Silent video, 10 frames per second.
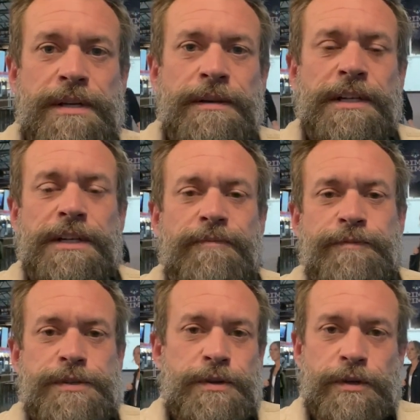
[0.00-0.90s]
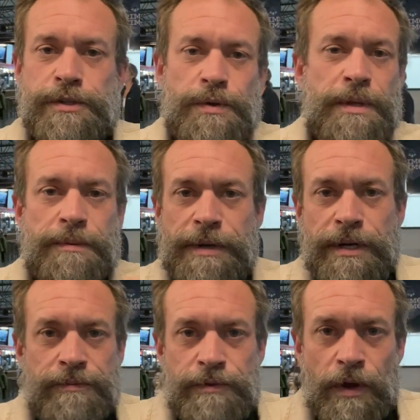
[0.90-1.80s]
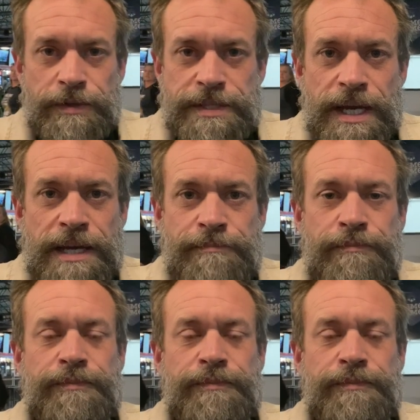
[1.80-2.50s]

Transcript: So you can enjoy their beer all the time